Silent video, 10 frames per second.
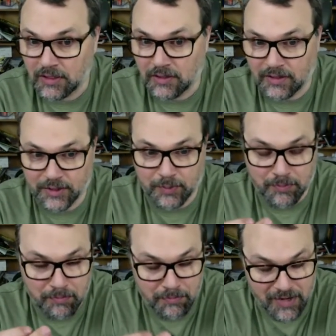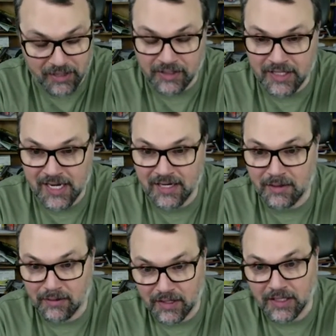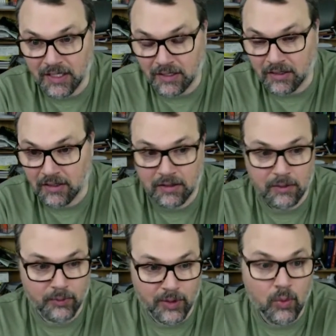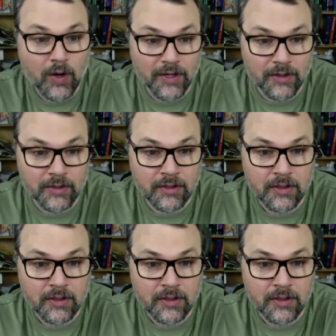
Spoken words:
There's barely any thinking required.